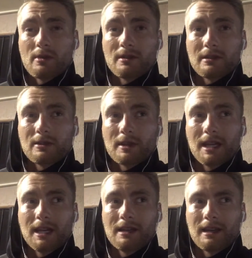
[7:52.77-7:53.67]
when he was a little
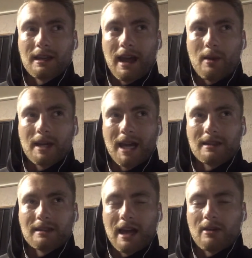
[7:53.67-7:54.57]
kid and how he had
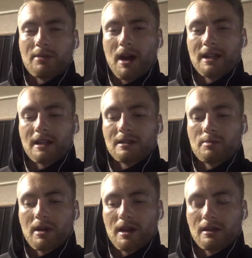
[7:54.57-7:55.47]
this out of body
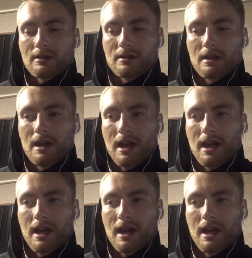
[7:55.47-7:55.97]
experience